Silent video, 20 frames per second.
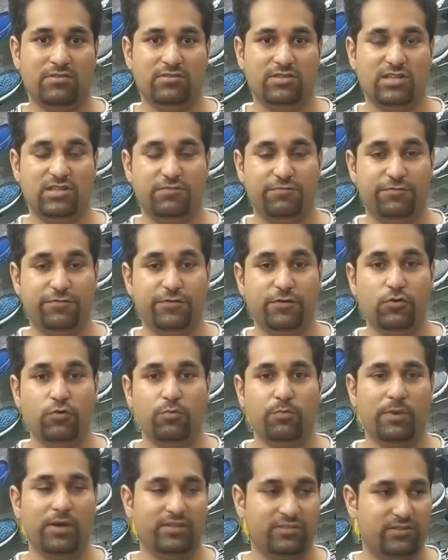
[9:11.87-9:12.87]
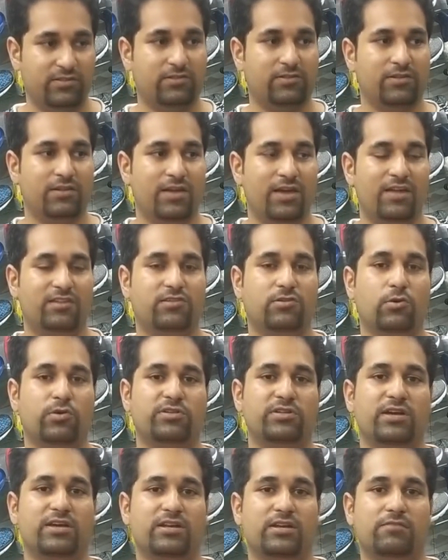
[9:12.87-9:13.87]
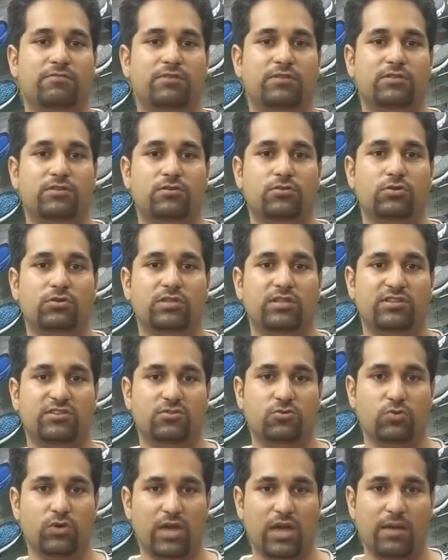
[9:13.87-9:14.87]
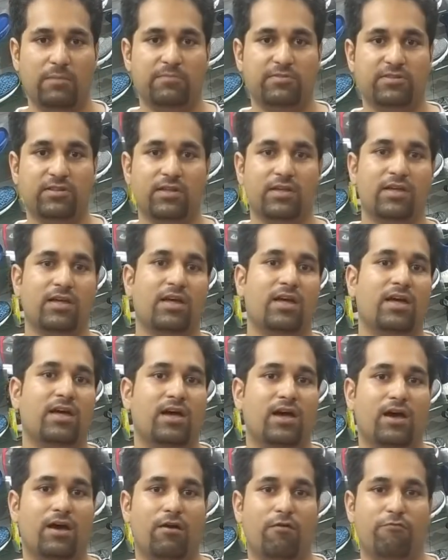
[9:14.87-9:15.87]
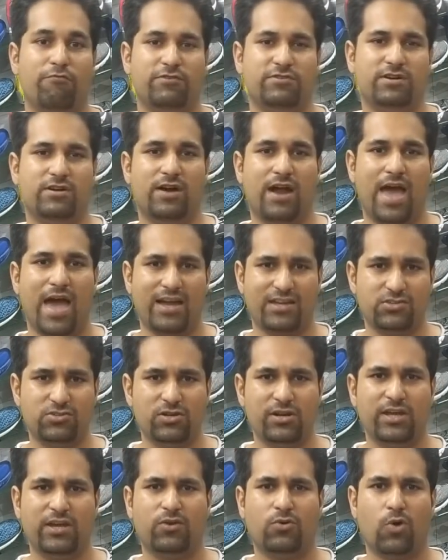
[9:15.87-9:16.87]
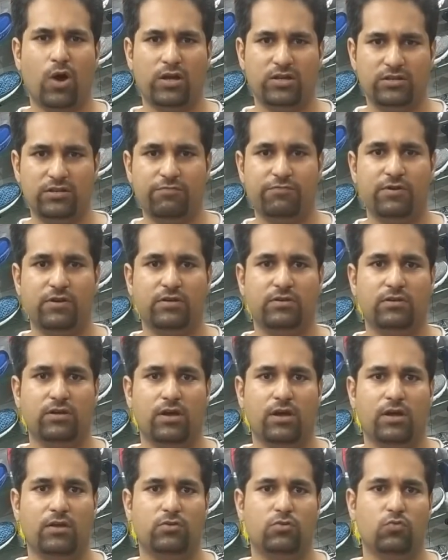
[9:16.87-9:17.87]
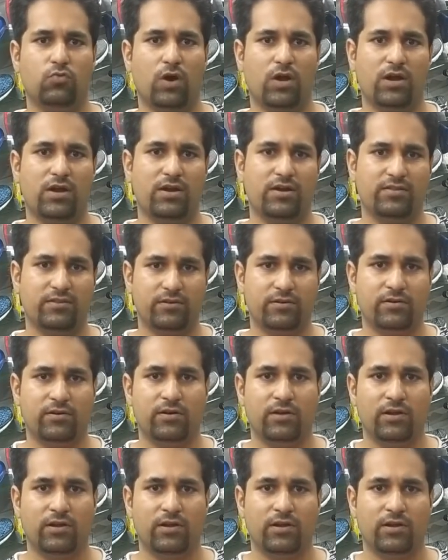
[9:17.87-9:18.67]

these few myths associated with these two games, which are actually quite different to one another.